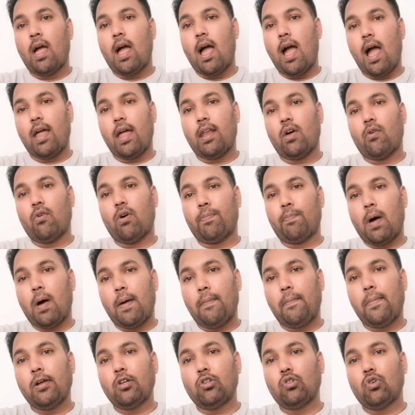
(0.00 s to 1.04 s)
And our
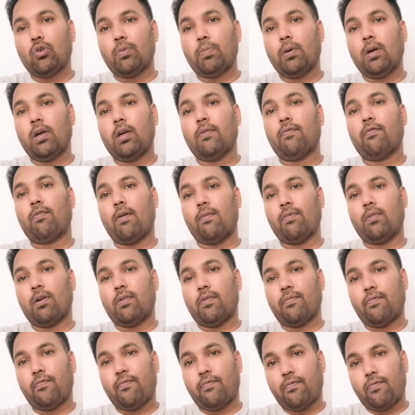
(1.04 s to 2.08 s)
piping should be from
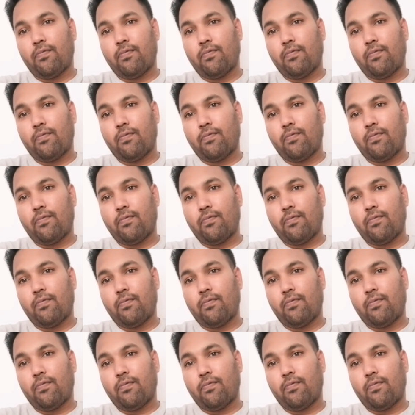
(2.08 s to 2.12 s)
the